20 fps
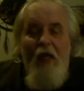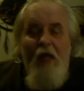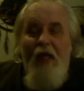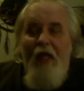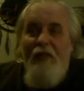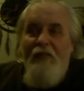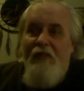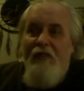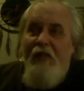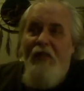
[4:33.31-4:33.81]

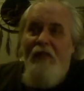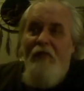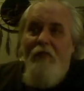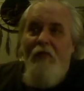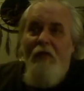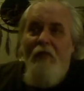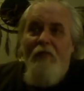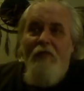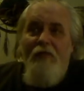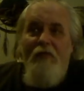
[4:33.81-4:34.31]
I seen
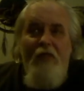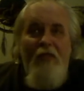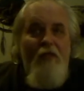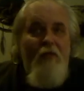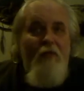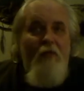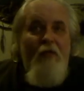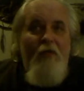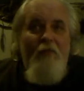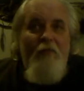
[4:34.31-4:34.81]
what I was
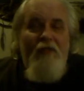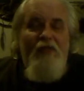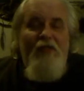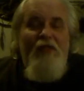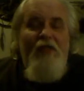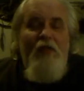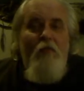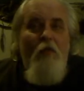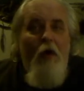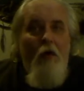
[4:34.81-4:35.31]
dealing with when
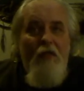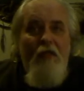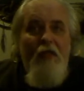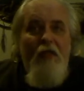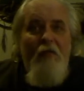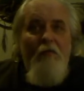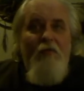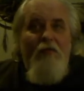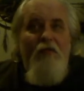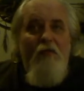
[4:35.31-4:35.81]
she walked
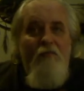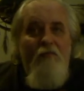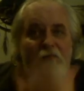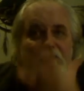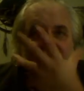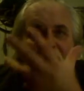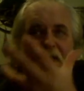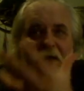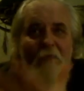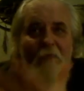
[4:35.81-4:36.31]
in with 2
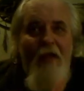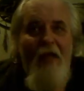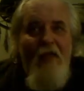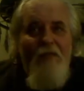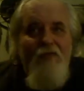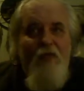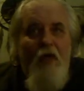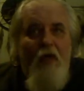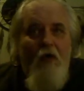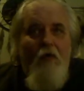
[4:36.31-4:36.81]
fucking
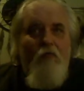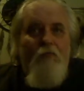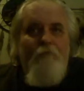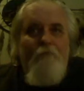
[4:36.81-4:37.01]
masks on.